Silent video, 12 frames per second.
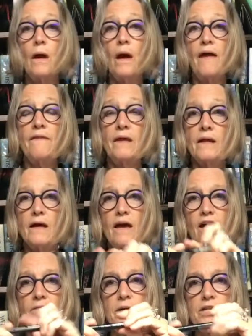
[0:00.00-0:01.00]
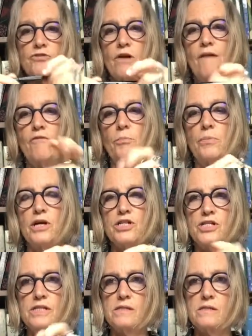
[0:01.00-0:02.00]
And then I have my travel
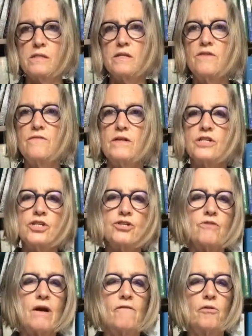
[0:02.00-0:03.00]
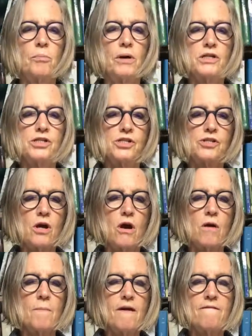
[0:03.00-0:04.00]
brushes. The Da Vinci travel brushes
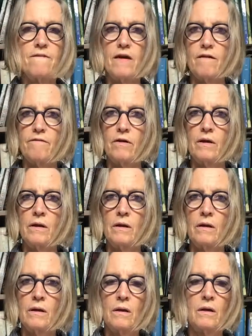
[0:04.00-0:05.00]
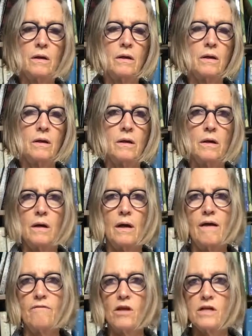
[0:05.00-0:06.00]
are my favorite. I
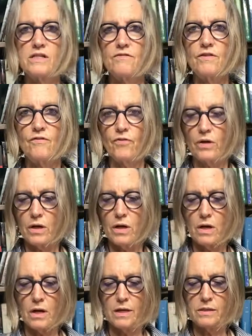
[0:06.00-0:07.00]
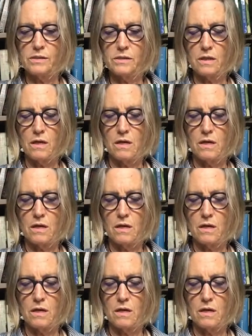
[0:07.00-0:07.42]
have lots of different kinds.